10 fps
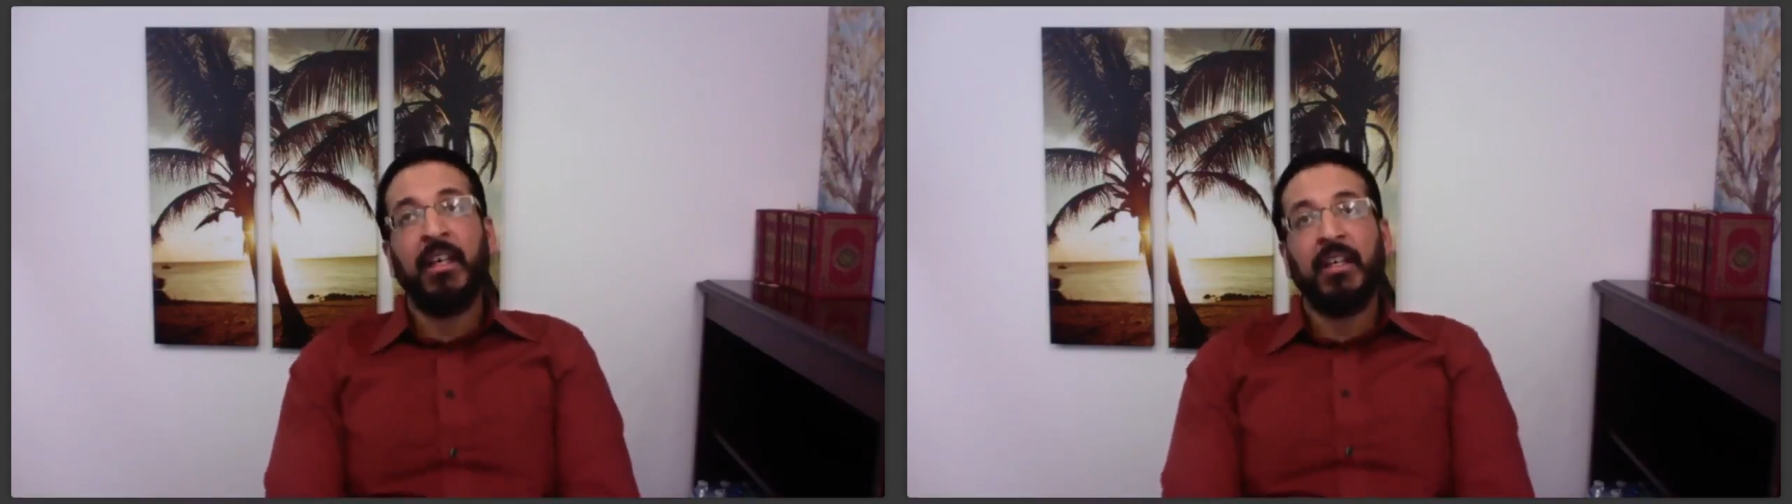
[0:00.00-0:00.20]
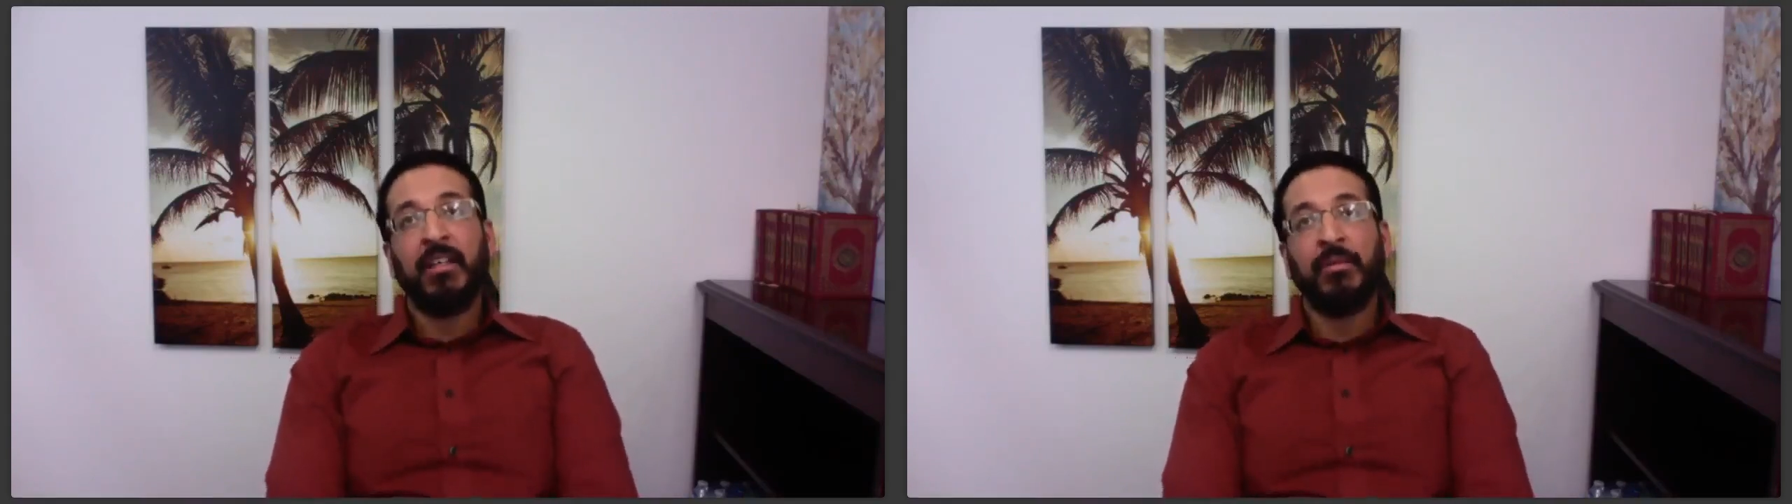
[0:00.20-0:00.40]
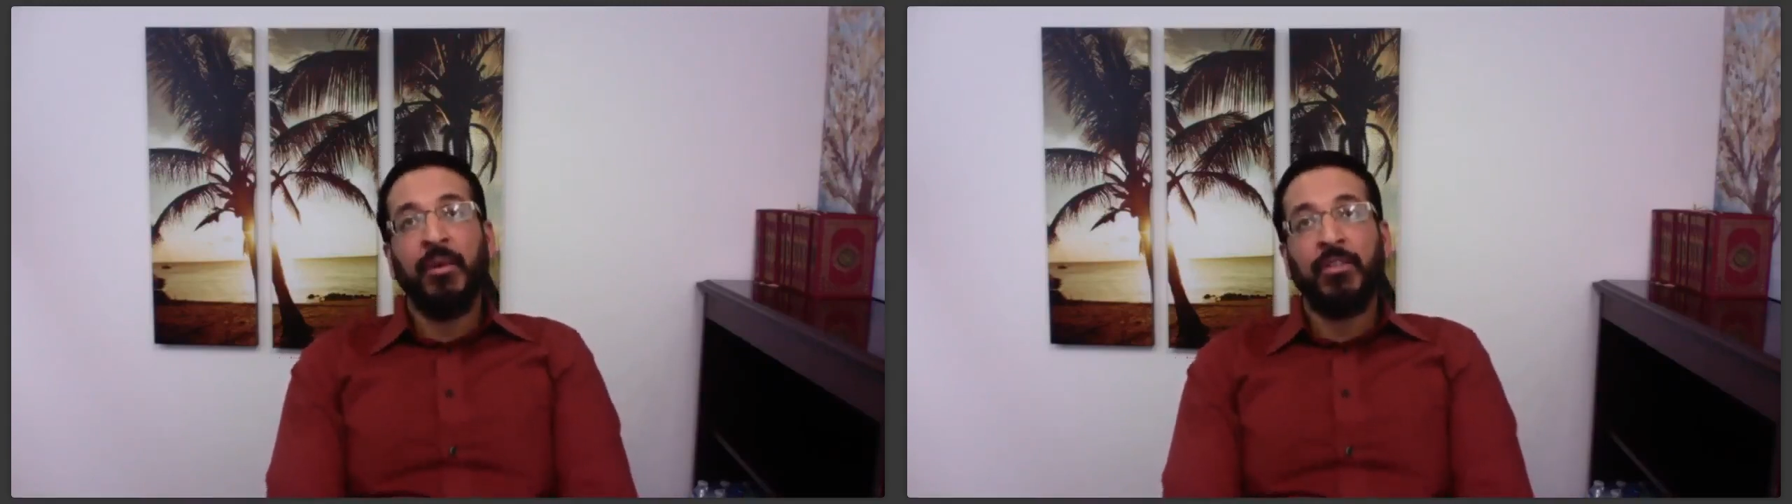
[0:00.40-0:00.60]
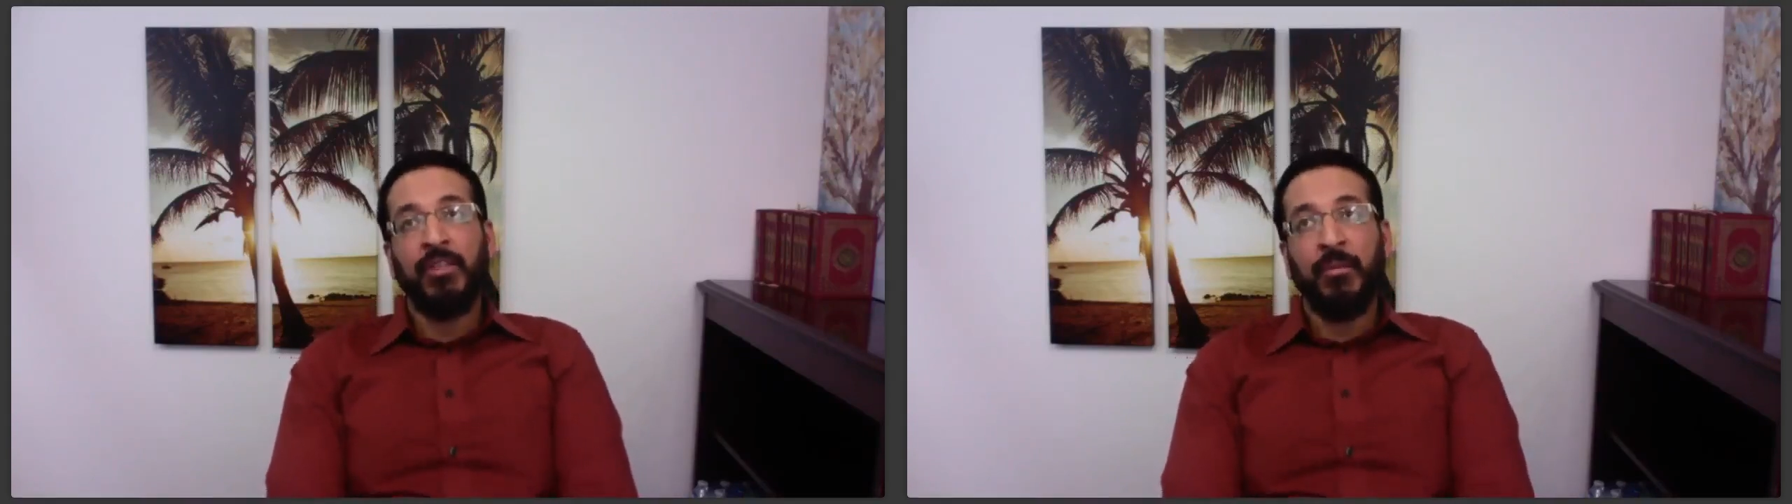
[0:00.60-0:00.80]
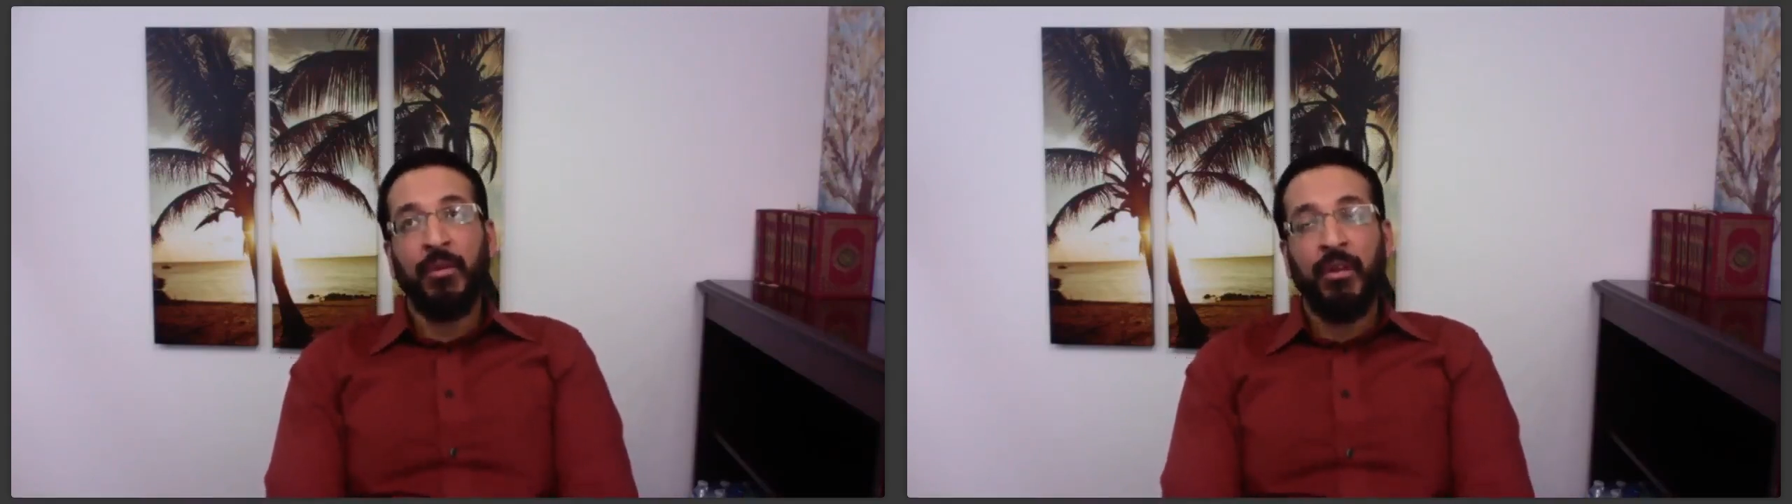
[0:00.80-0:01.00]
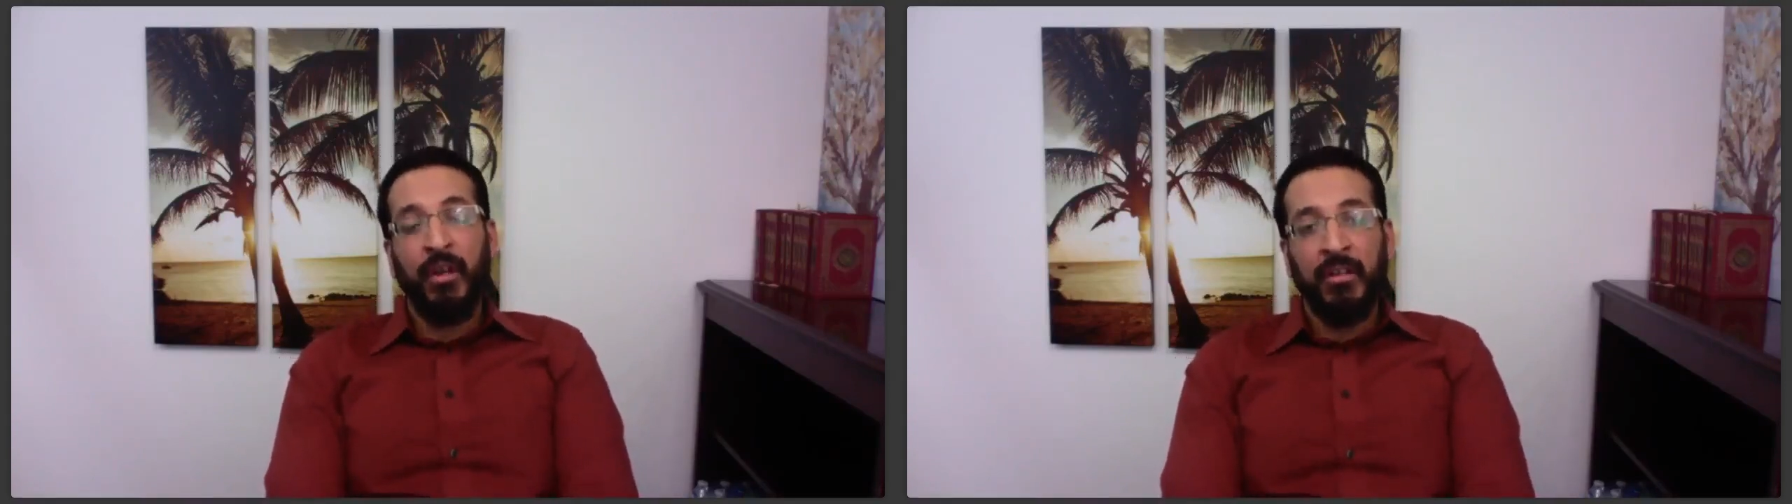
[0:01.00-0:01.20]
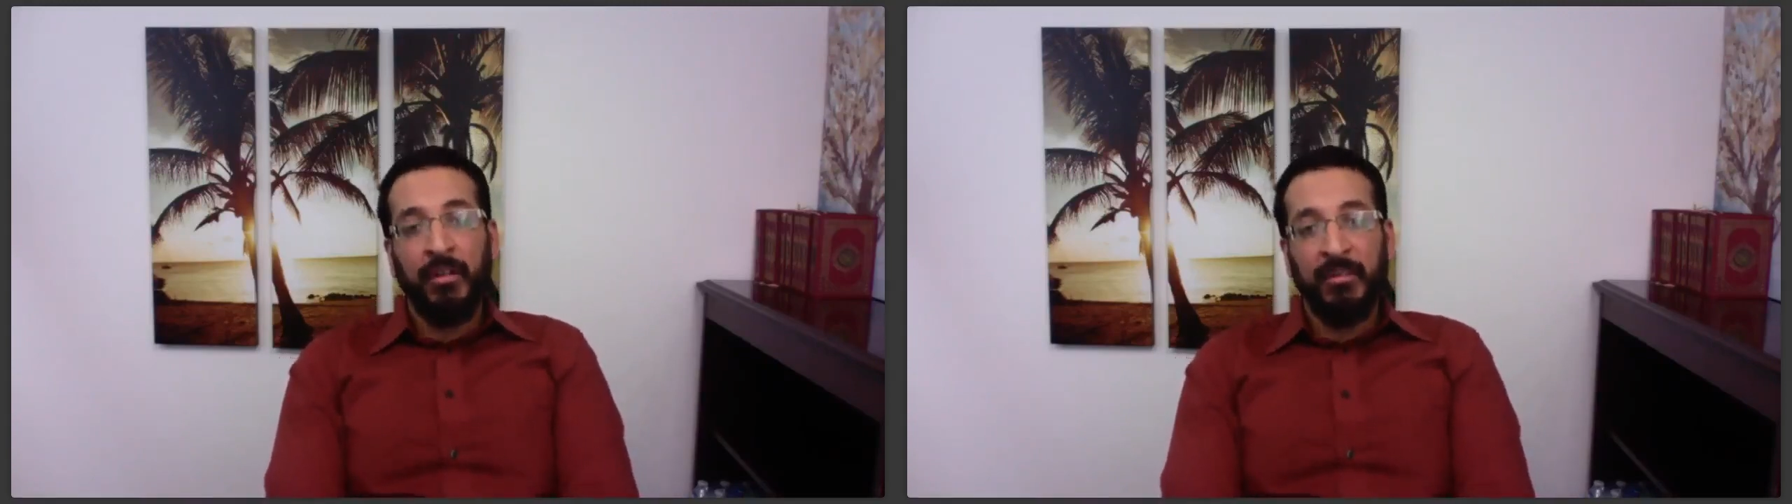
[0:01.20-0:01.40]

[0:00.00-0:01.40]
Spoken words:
He wrote a book called